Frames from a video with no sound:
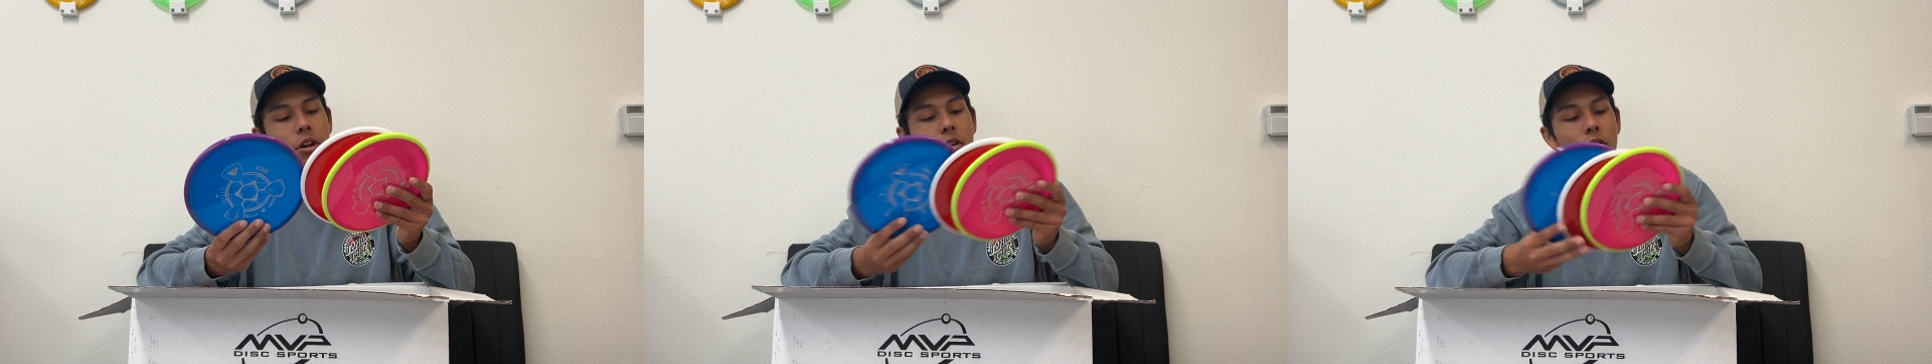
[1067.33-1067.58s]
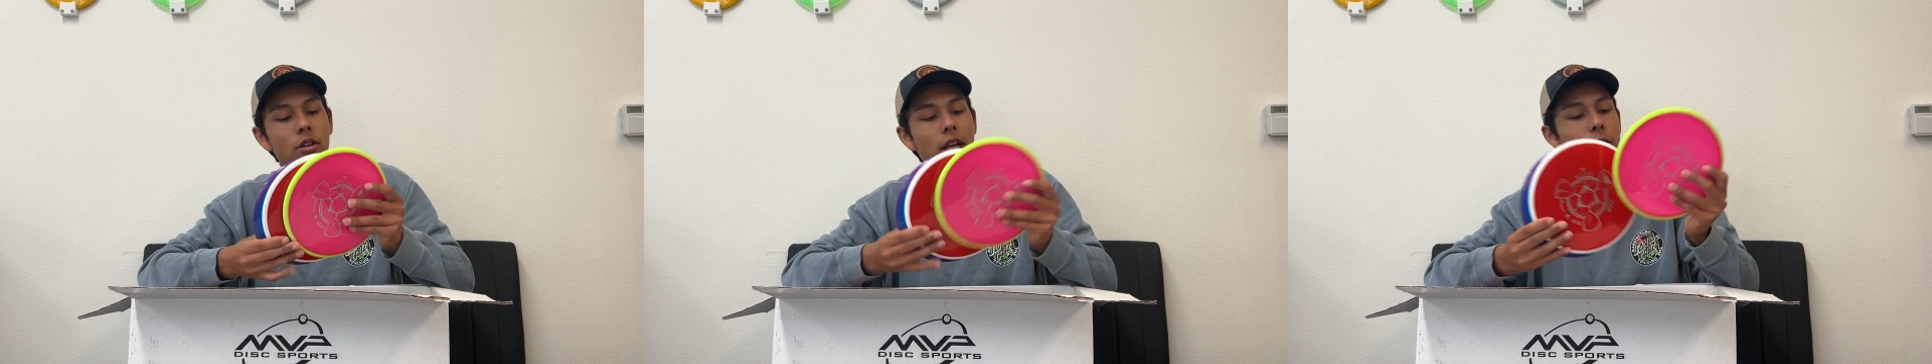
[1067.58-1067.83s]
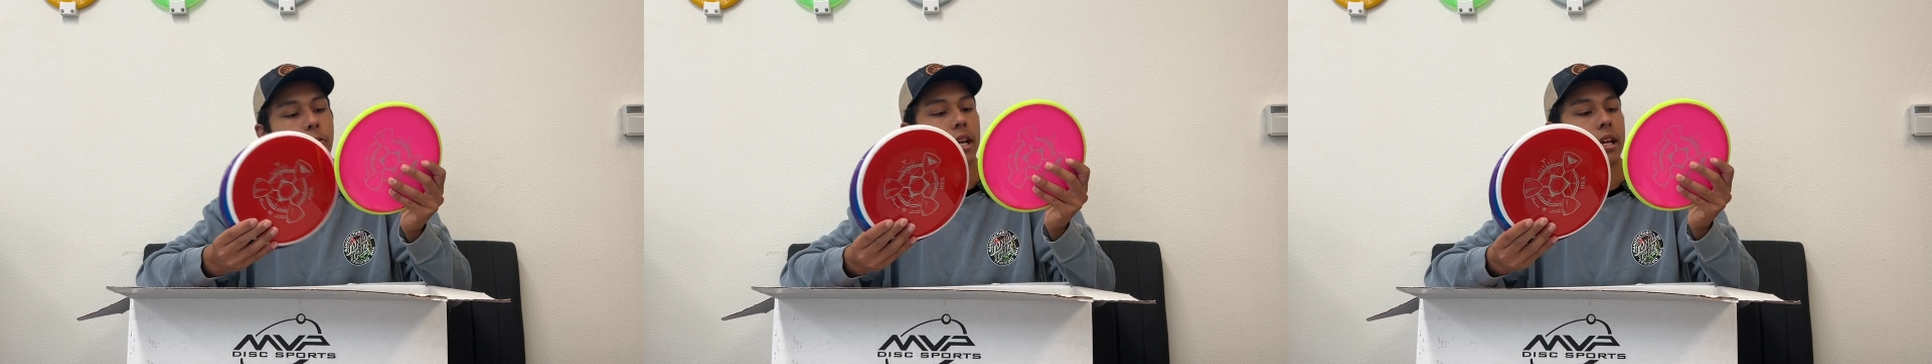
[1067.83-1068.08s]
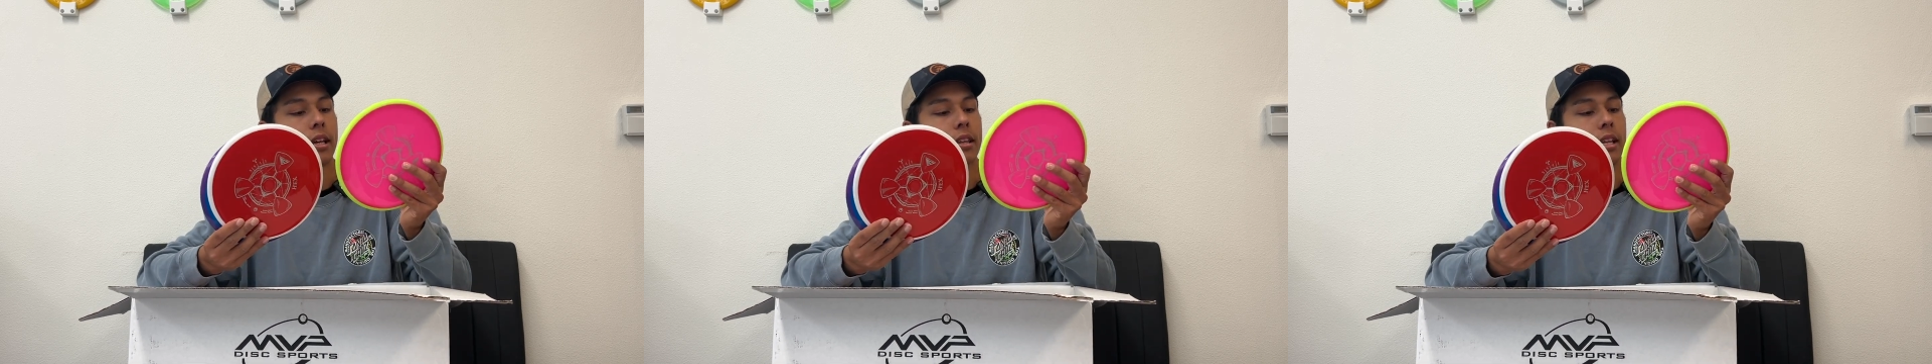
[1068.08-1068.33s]
are all
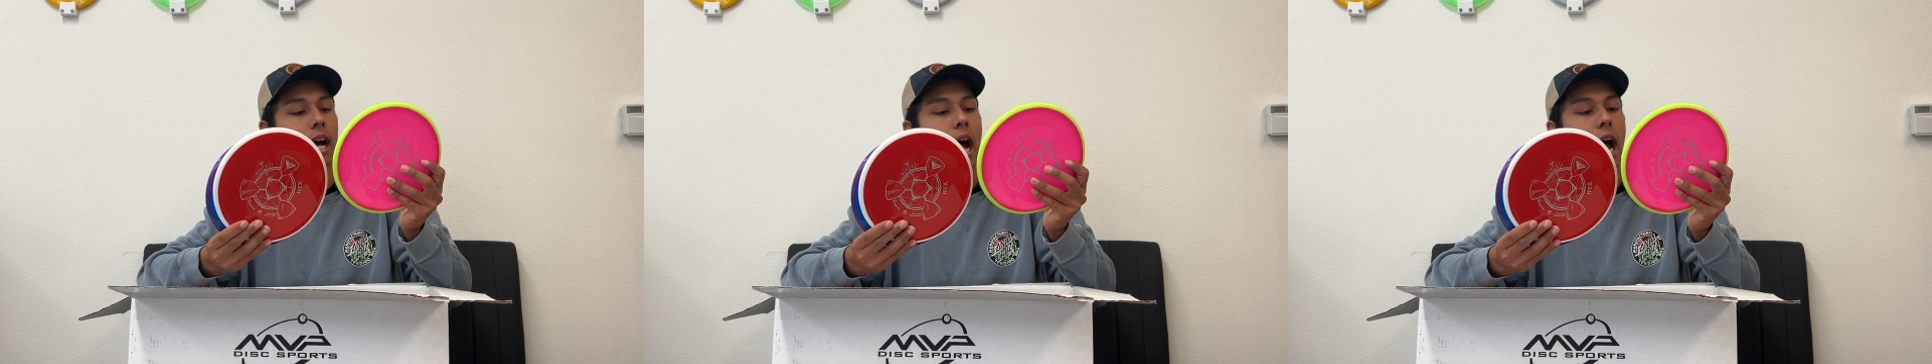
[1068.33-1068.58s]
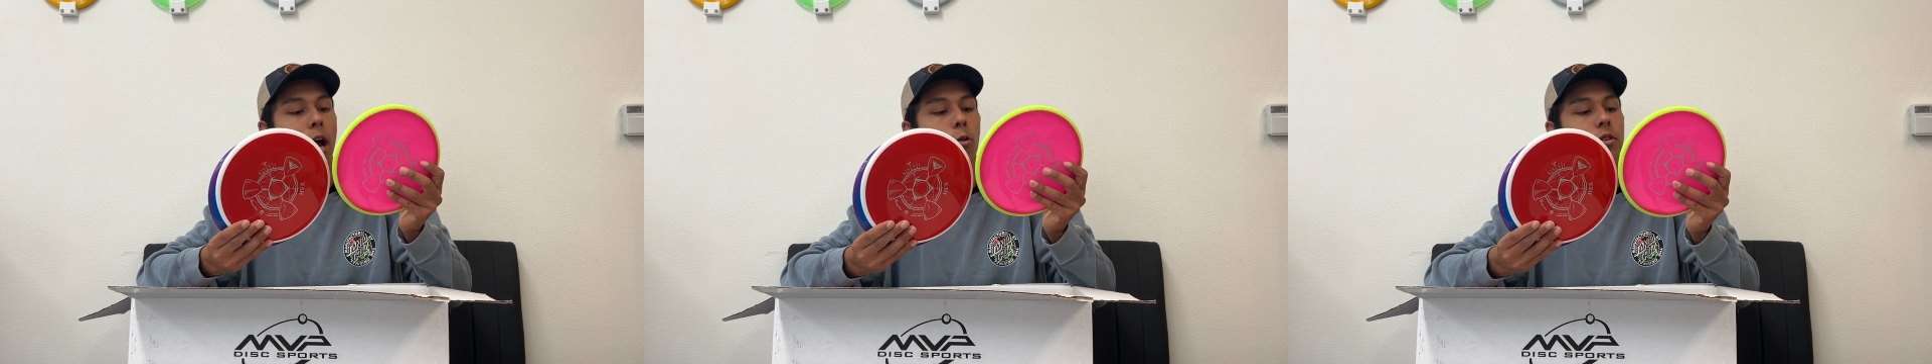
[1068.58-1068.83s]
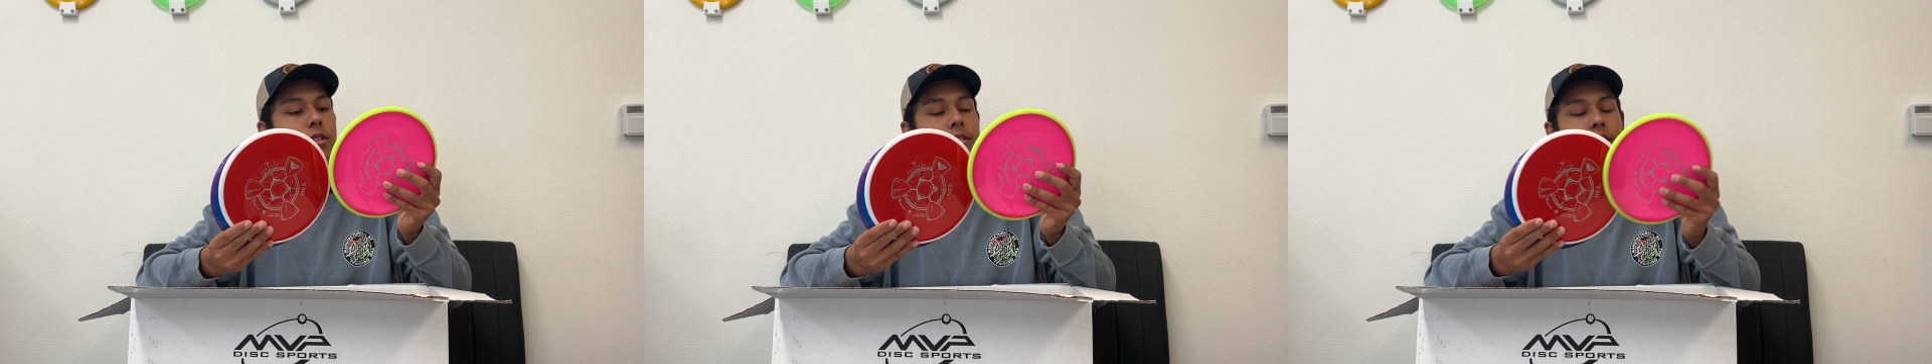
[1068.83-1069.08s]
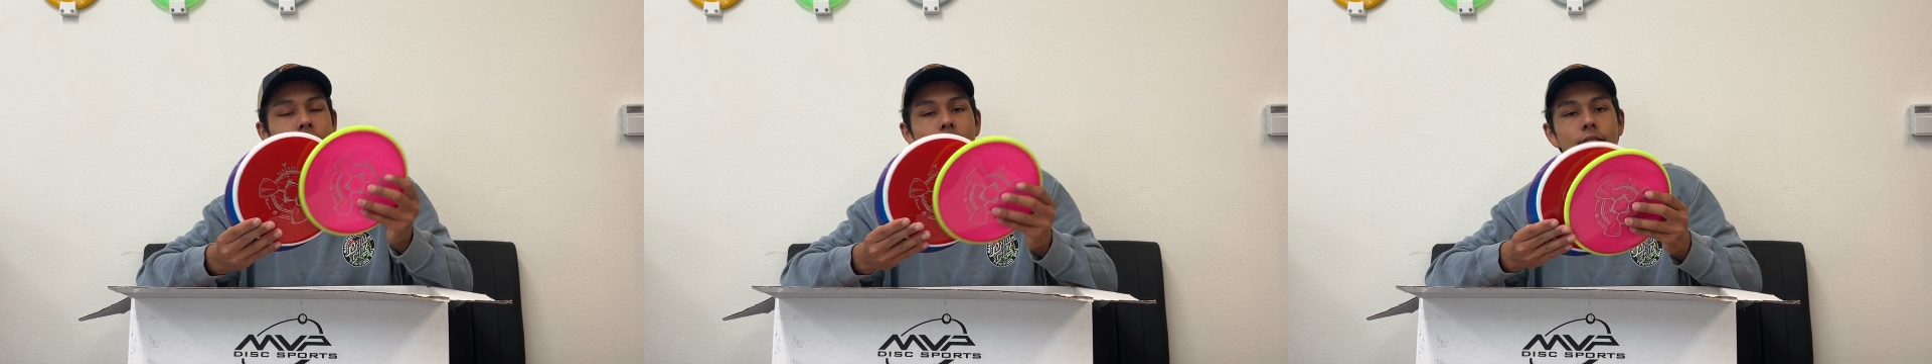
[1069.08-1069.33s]
lightweight in the high
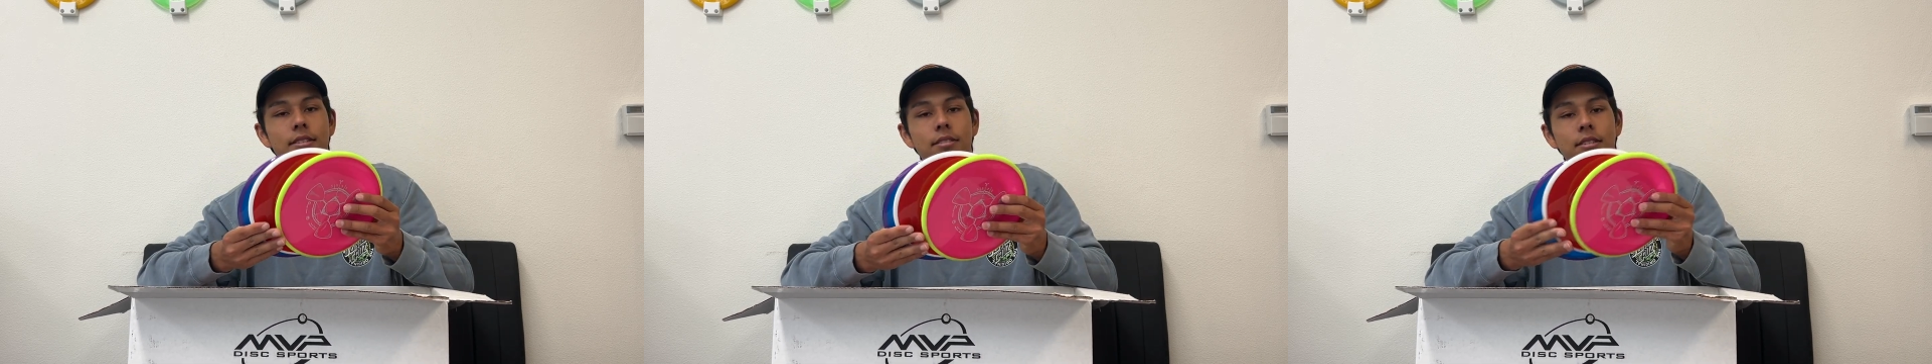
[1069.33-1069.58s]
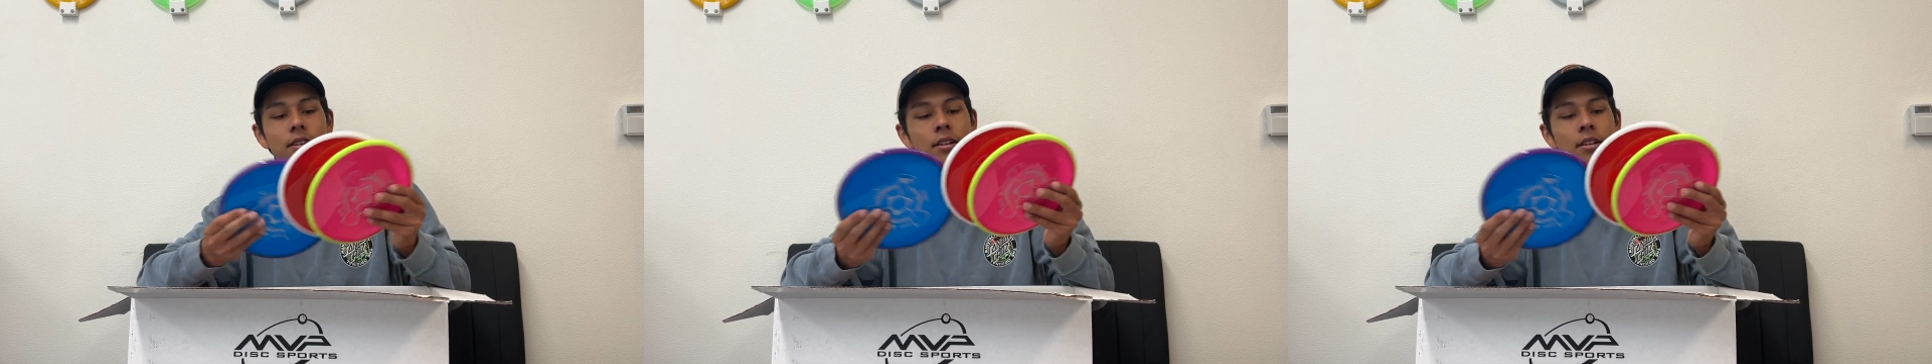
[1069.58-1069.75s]
160s.